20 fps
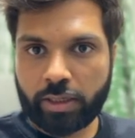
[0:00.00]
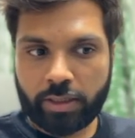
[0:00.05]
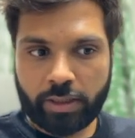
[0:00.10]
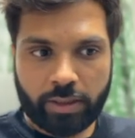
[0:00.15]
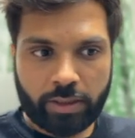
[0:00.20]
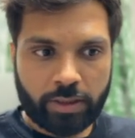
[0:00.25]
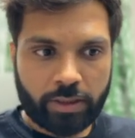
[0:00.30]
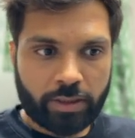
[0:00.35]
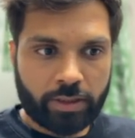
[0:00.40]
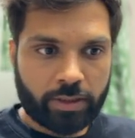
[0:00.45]

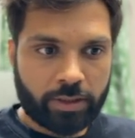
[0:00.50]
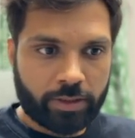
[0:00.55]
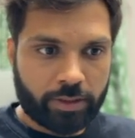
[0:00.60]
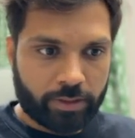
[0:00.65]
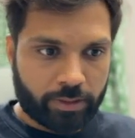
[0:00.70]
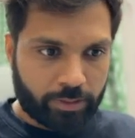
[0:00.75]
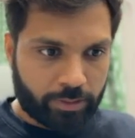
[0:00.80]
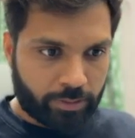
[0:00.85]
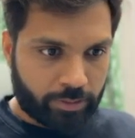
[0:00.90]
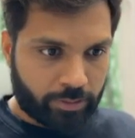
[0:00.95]

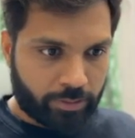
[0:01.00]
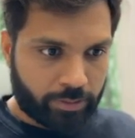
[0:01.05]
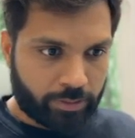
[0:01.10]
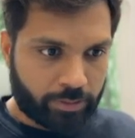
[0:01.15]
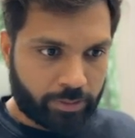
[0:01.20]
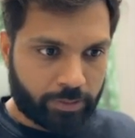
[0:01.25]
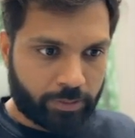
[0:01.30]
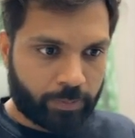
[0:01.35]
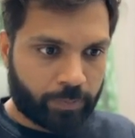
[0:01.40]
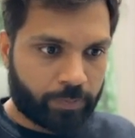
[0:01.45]

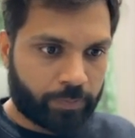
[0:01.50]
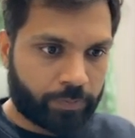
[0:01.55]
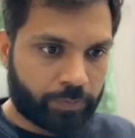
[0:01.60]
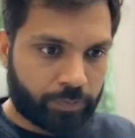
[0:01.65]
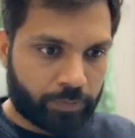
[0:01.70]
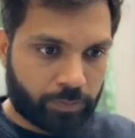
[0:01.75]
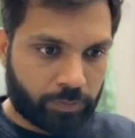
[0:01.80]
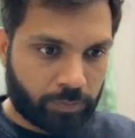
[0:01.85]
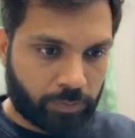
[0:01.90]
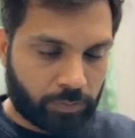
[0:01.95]

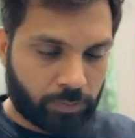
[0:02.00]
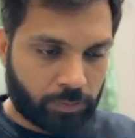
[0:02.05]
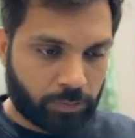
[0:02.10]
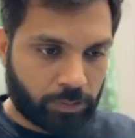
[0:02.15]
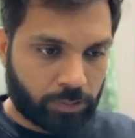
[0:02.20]
[no speech]